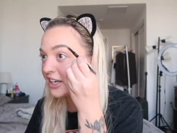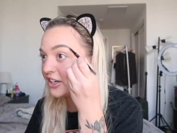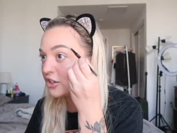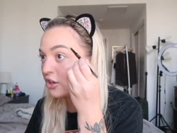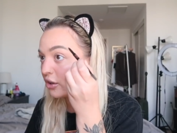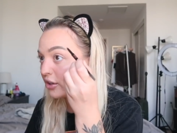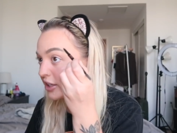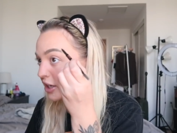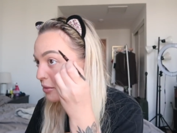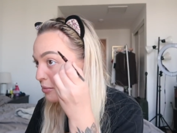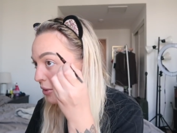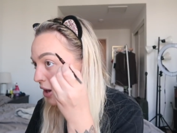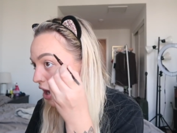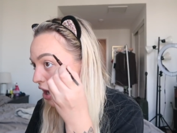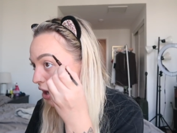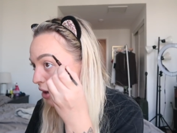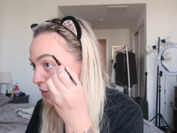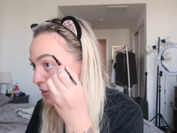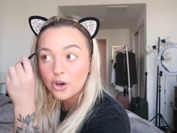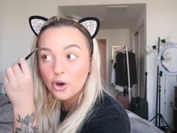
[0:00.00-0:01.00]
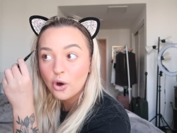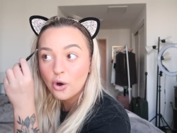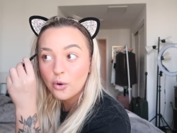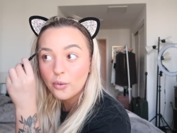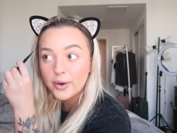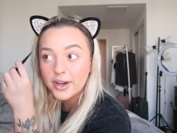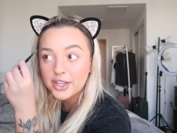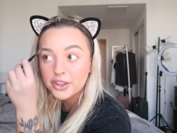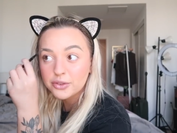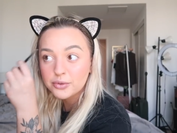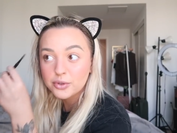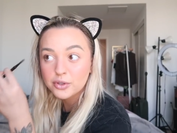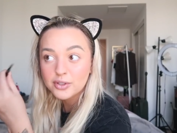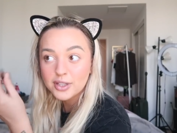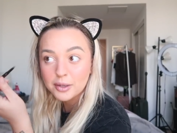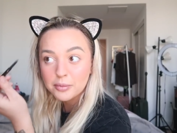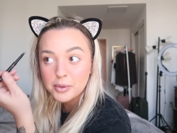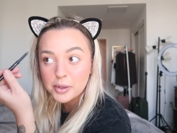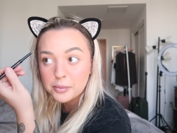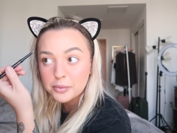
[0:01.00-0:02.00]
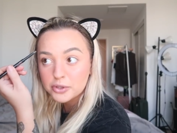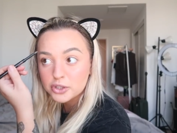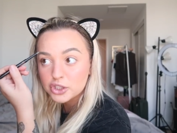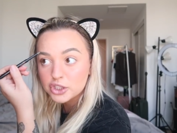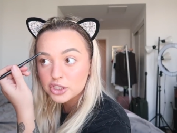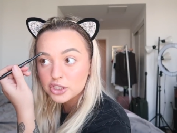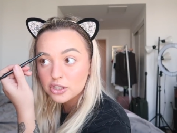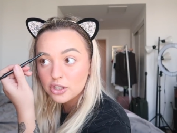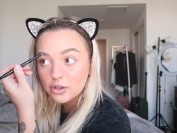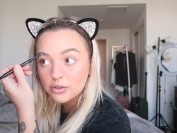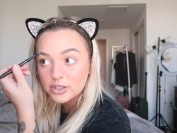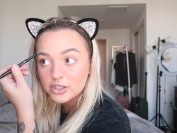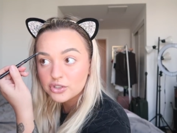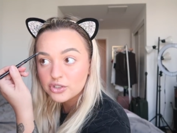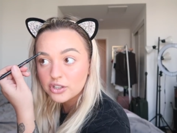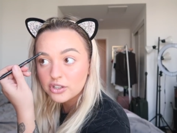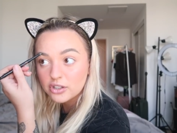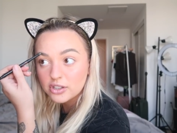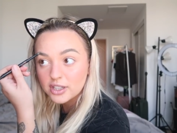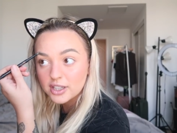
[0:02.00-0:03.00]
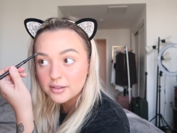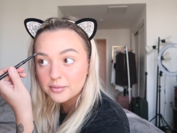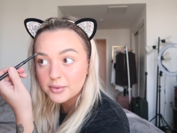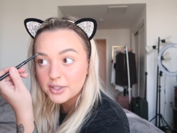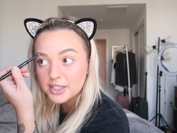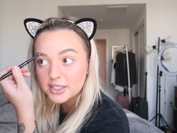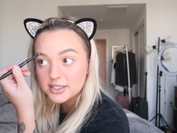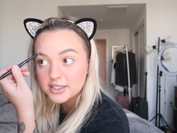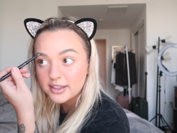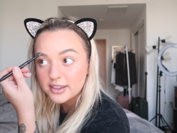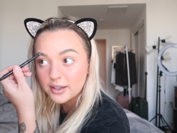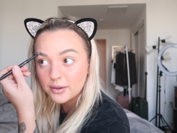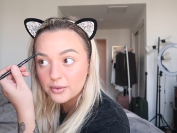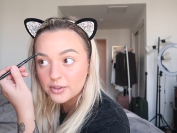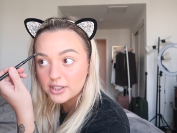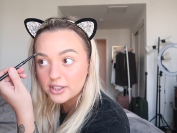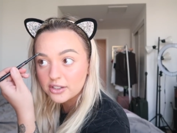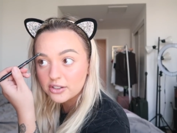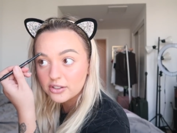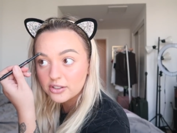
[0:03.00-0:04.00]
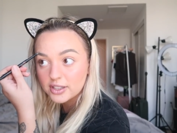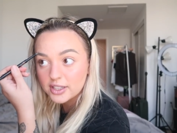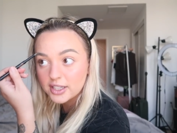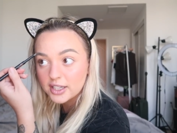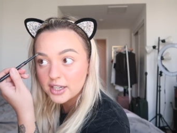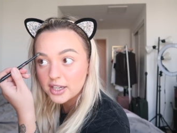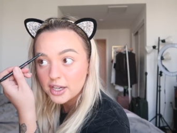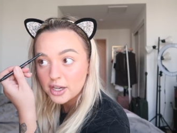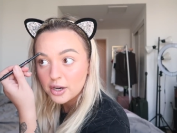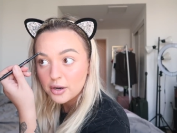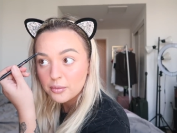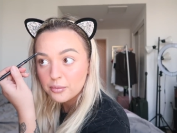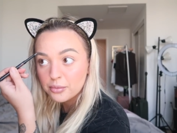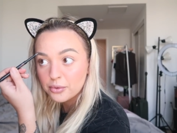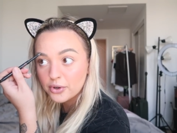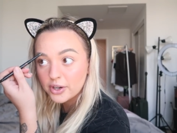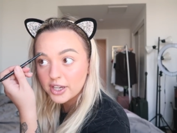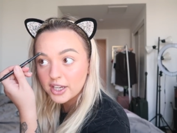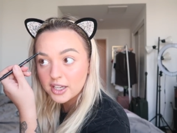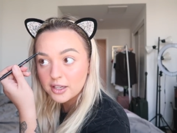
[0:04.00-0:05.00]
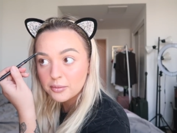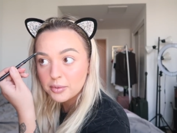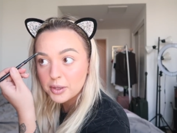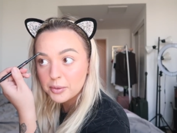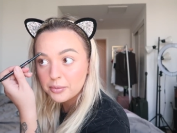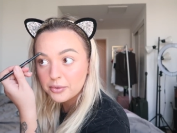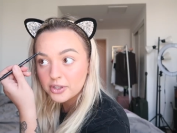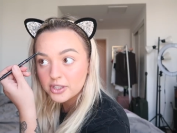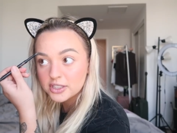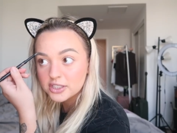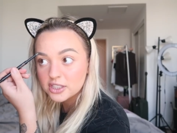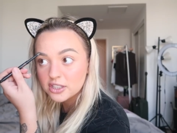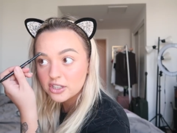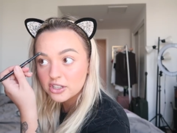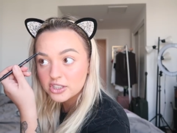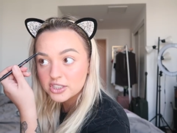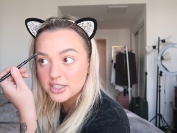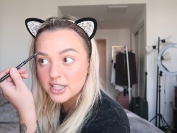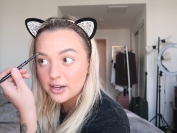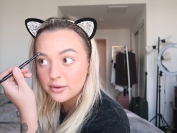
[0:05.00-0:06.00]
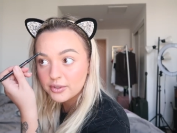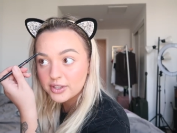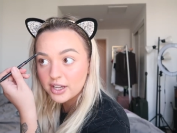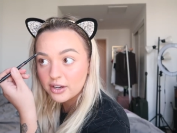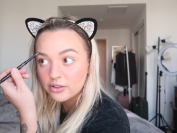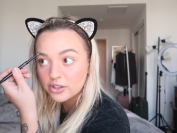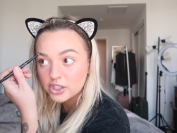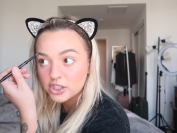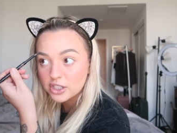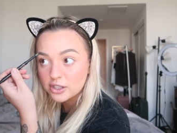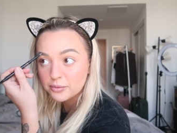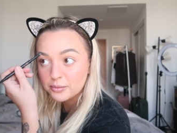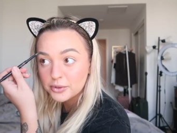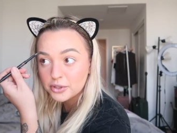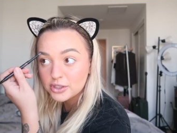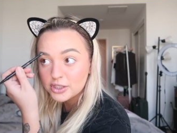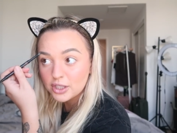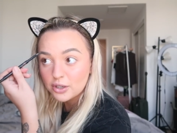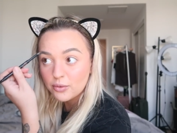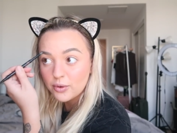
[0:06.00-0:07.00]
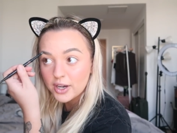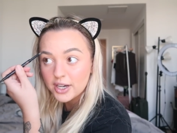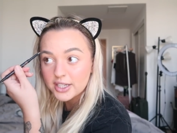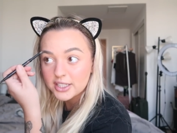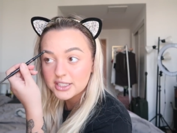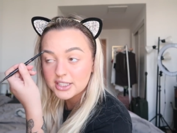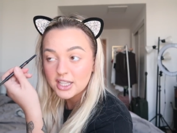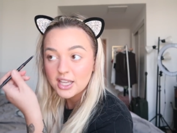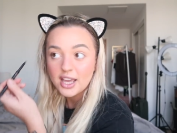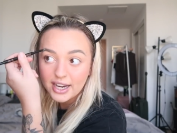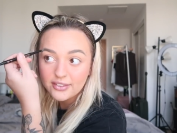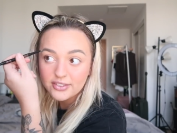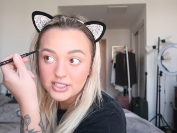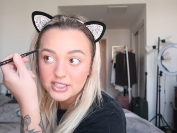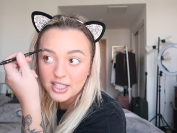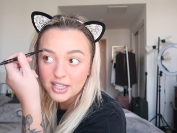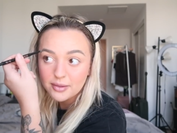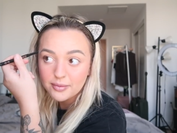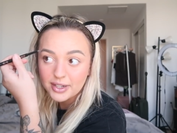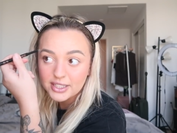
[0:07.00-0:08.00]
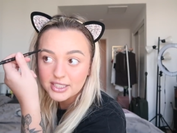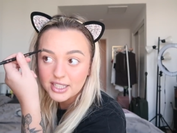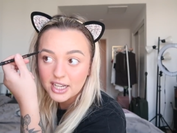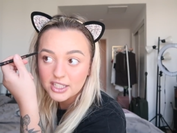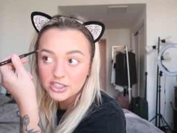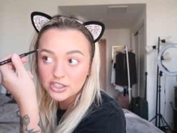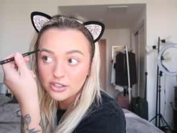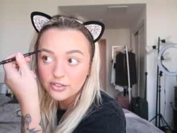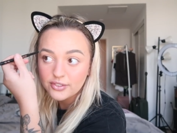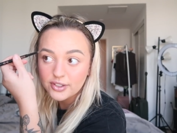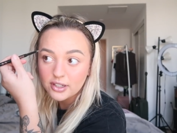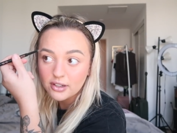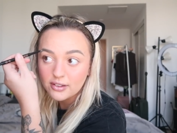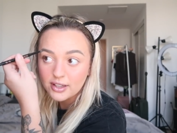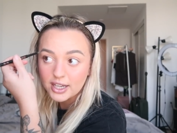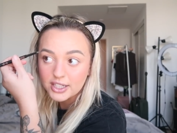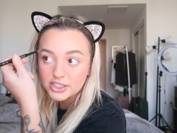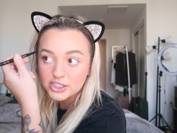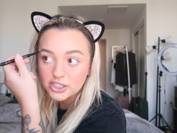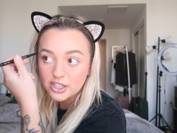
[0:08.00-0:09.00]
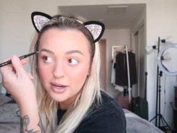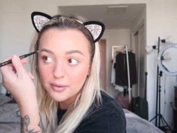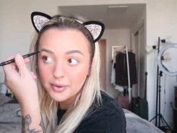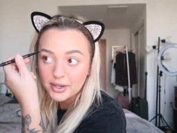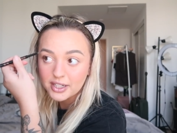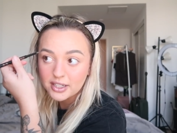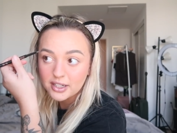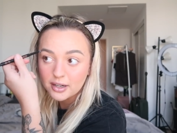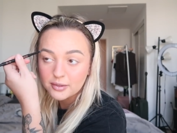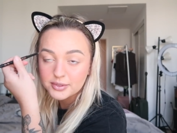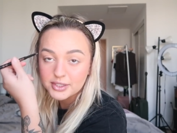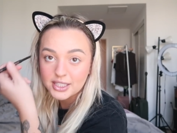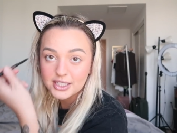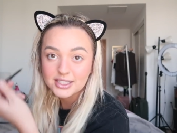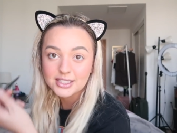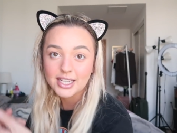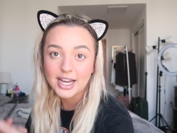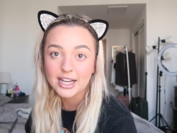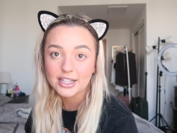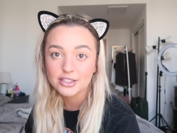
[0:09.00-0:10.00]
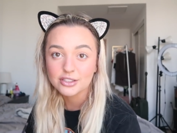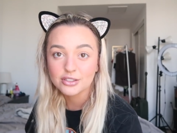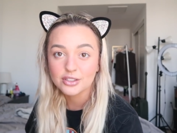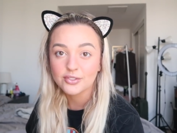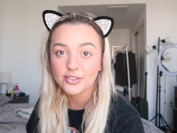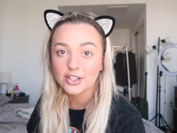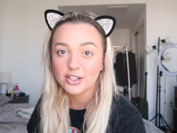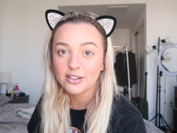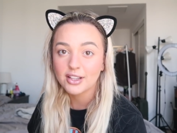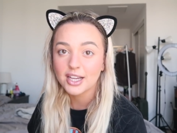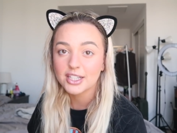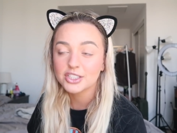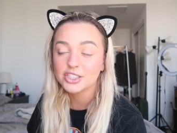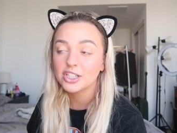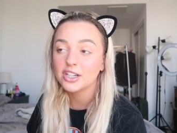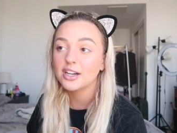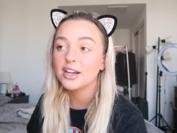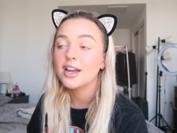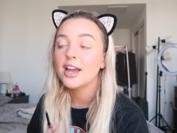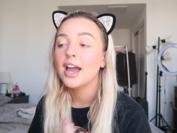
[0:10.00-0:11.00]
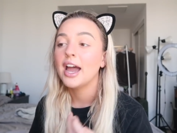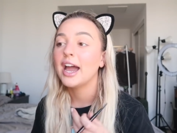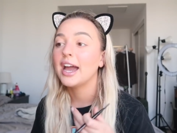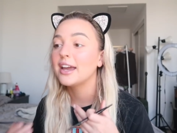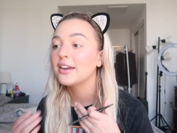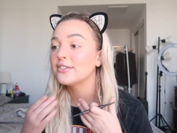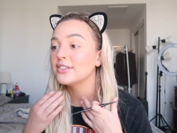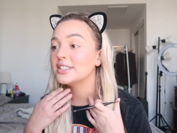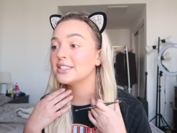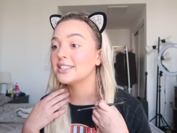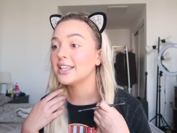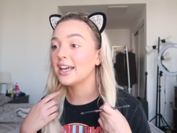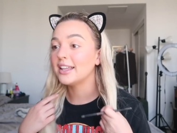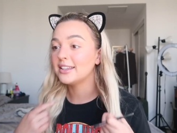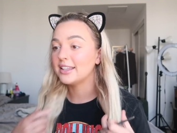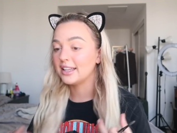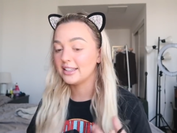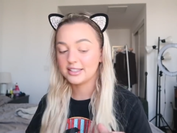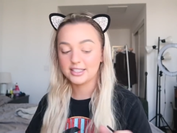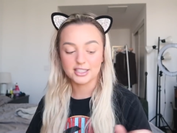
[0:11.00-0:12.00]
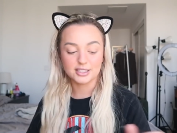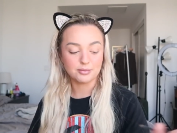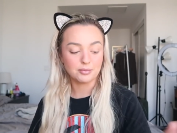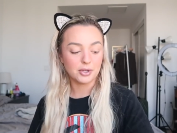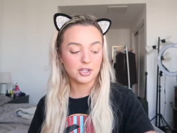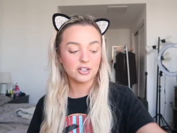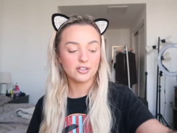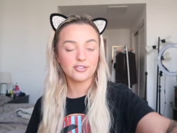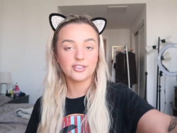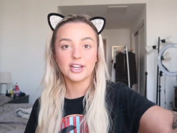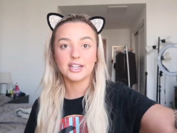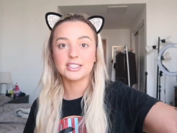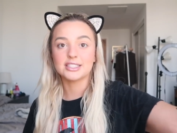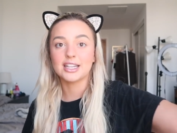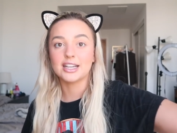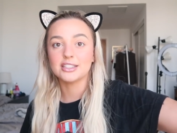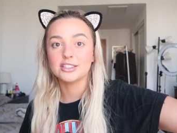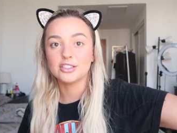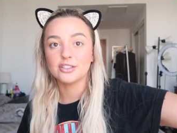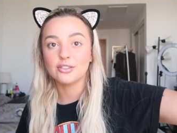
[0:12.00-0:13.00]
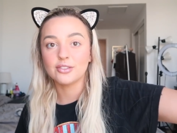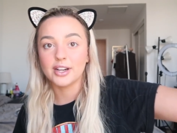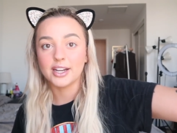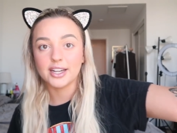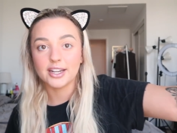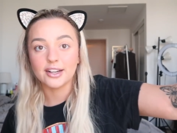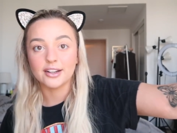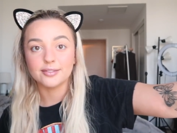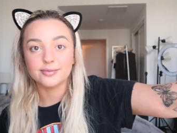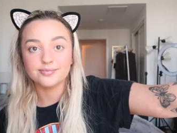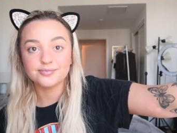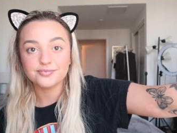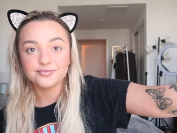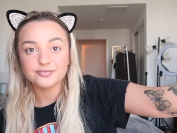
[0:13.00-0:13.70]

they know they're bomb. The whole way through, like, people just slowly trickled in because they were literally bringing people into their set with how good their music was. I even said in my tattoo video last year, I made an updated tattoos video last year, I even said that this butterfly tattoo right here,